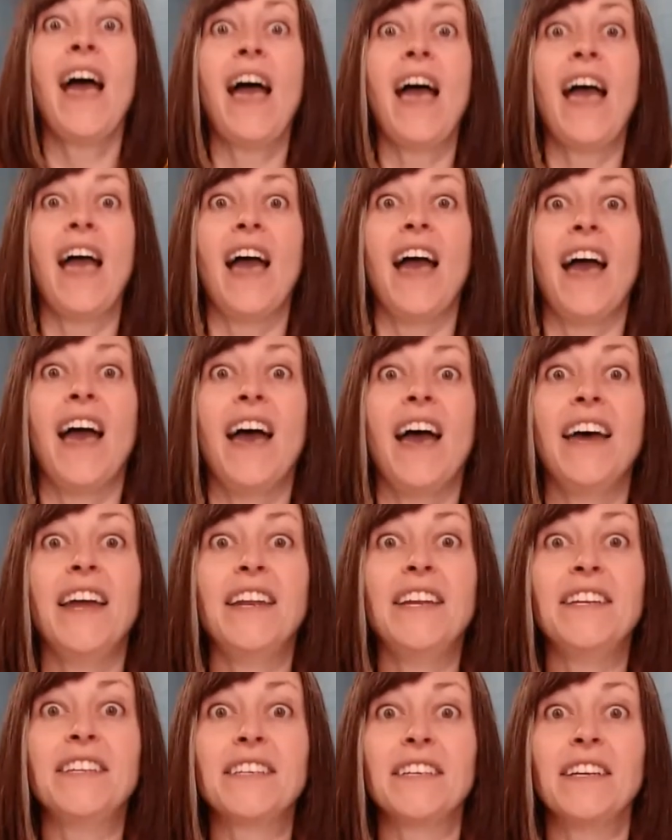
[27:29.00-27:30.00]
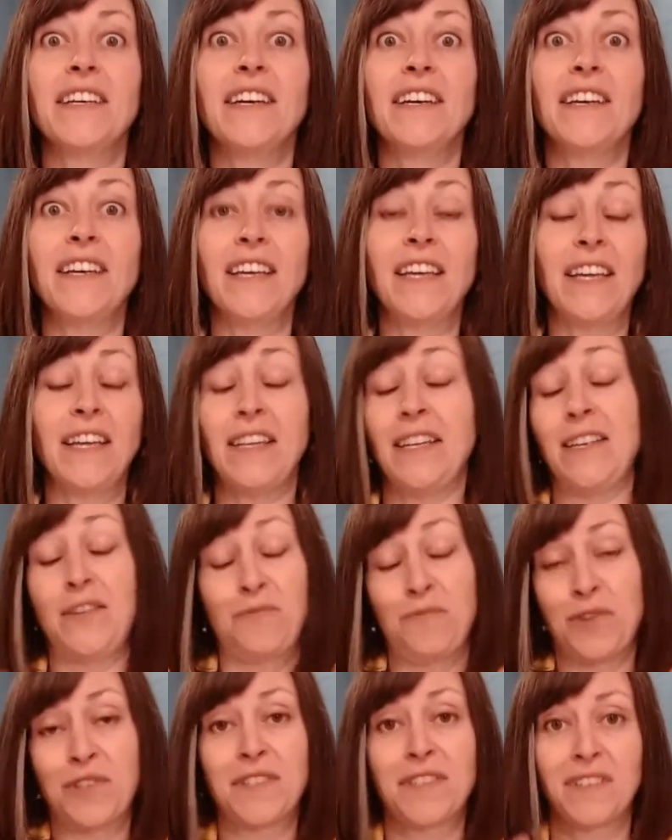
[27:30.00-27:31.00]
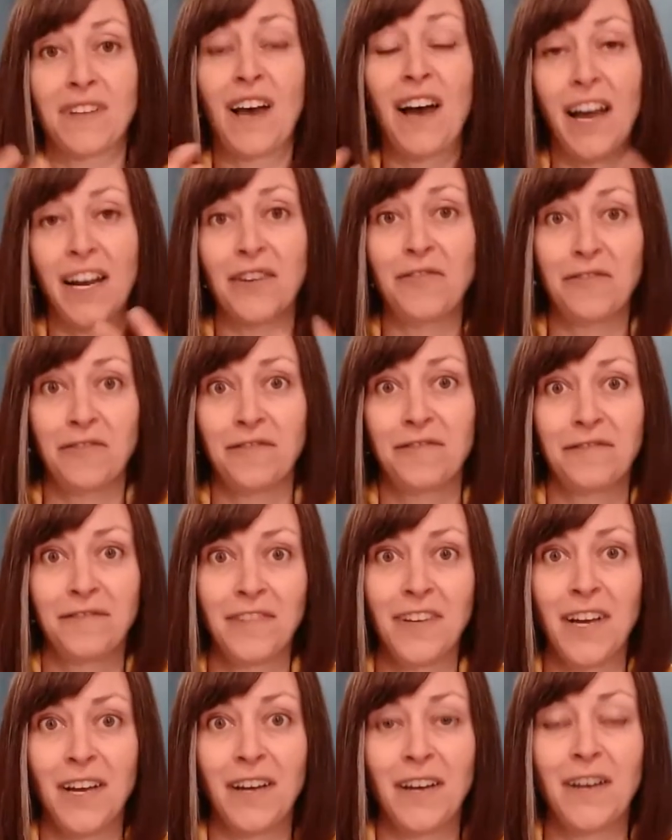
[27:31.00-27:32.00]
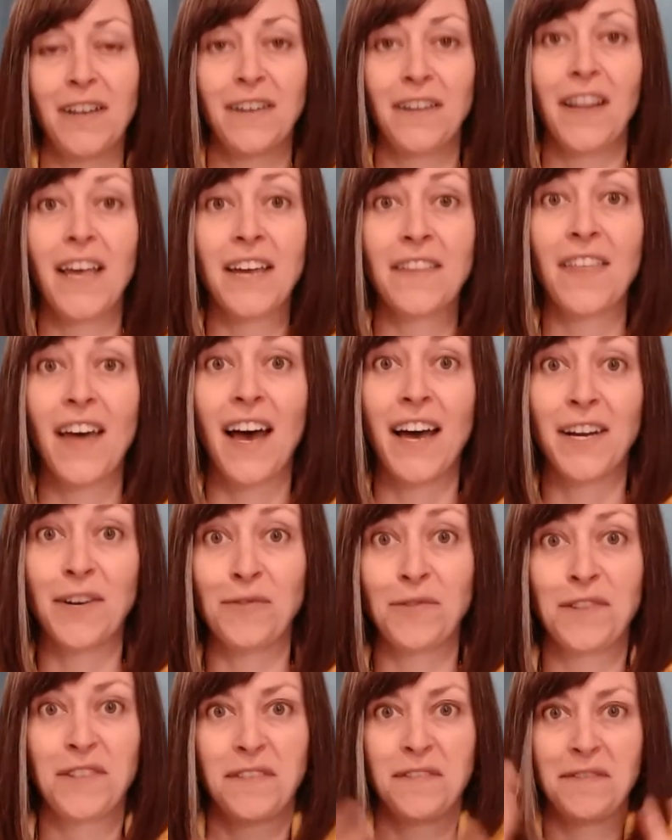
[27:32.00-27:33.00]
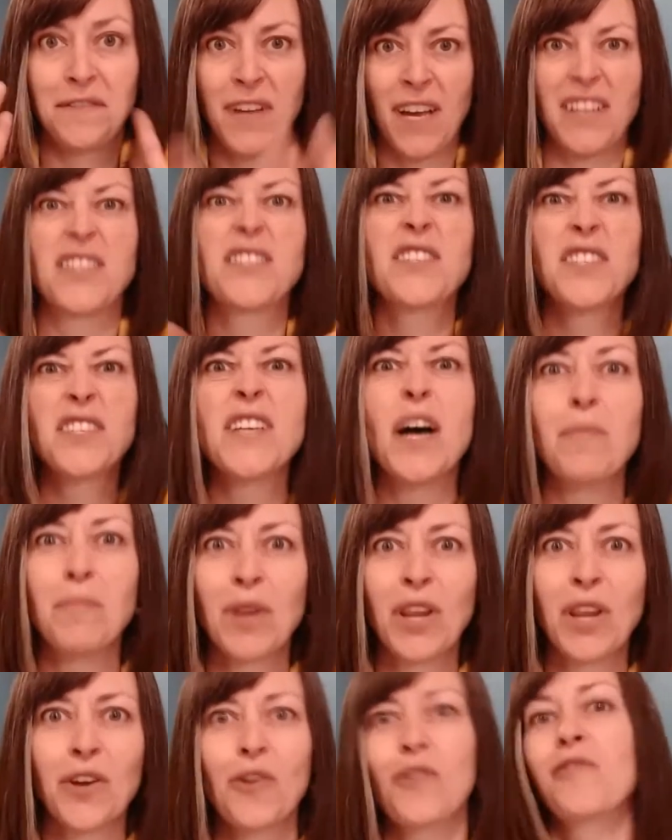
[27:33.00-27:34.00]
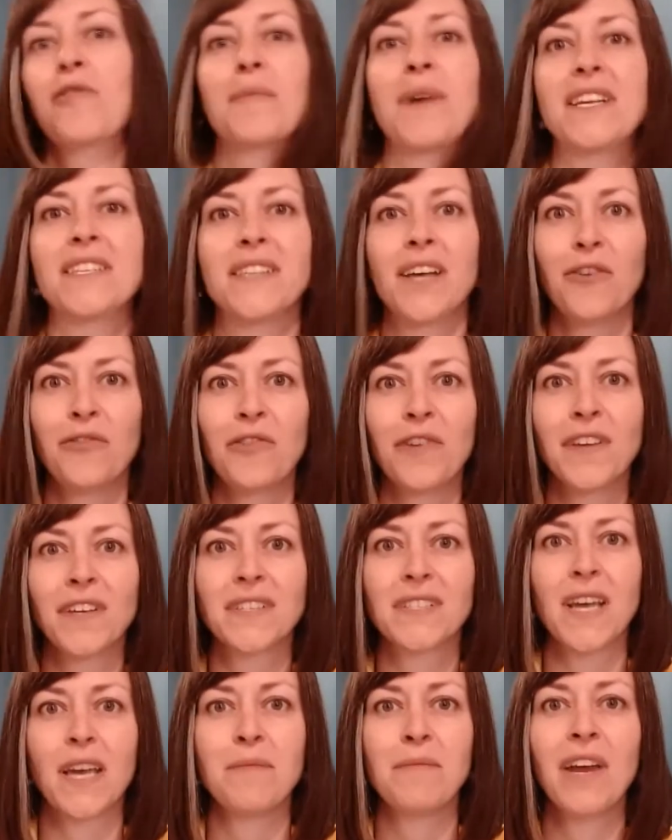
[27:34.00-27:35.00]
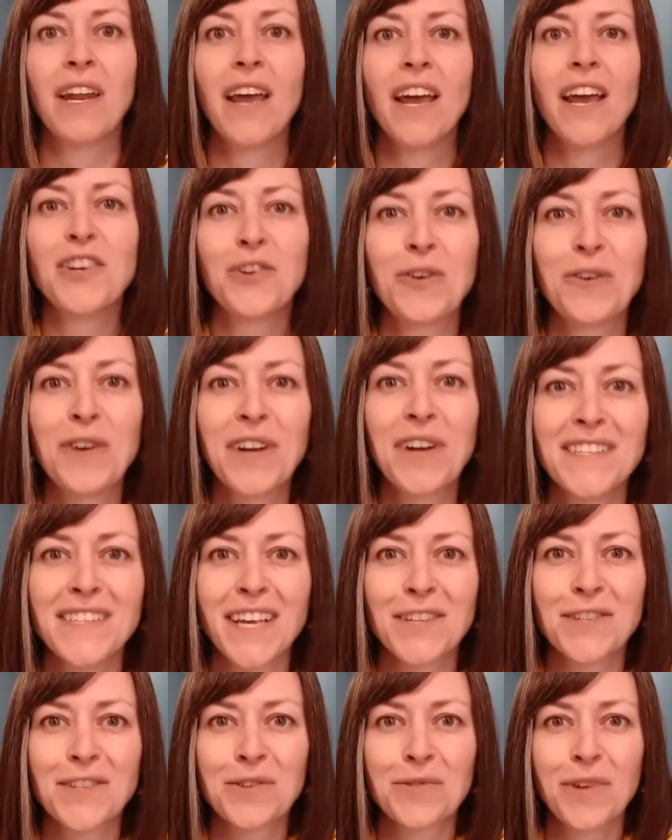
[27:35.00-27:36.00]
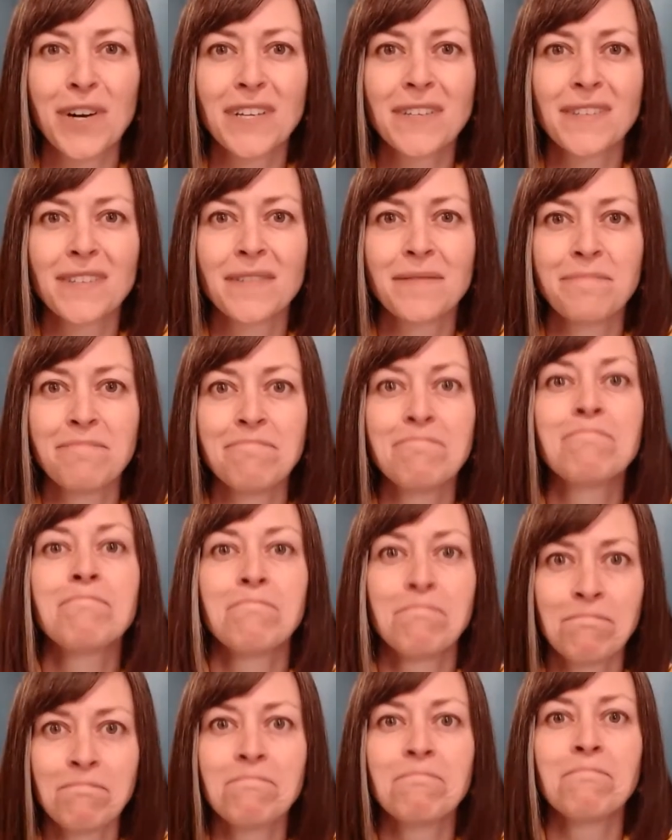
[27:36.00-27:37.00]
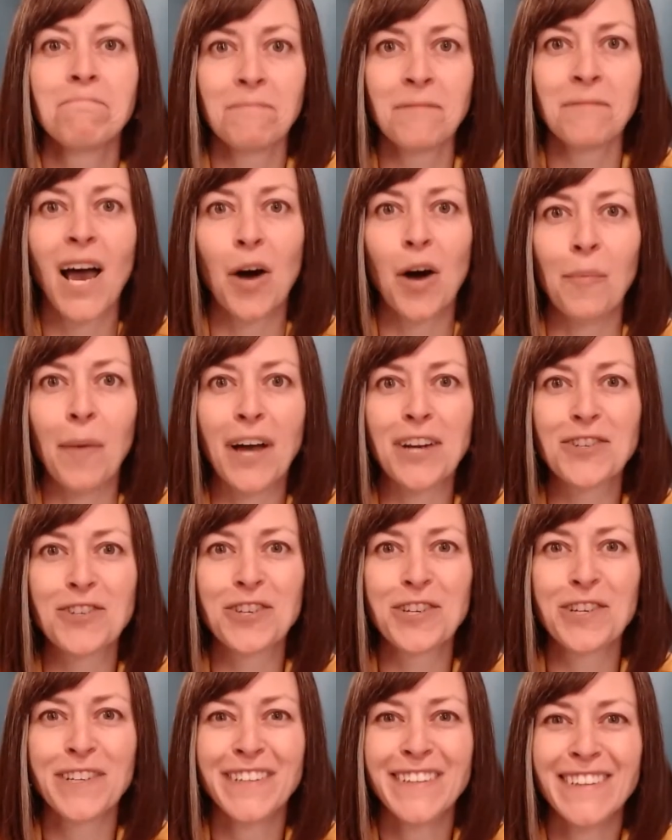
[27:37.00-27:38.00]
And it was kind of like that. It was kind of stumbling over myself with excitement. And you know what his answer was? How much?